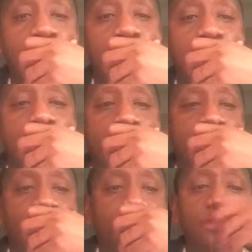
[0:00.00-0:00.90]

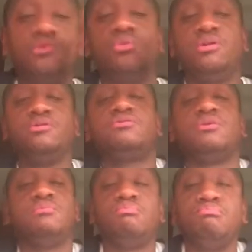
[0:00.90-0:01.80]
and this one is
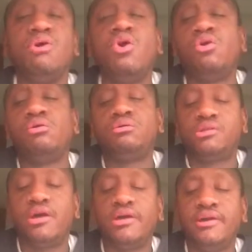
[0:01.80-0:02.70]
more
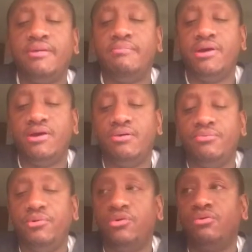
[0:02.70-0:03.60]
talking
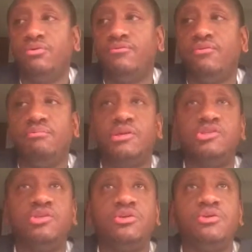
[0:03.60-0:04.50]
about the
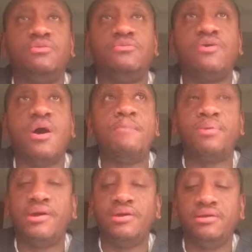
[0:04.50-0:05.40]
formation of our
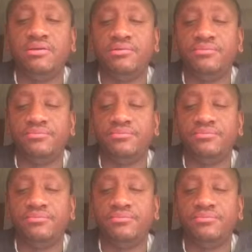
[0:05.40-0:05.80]
planet.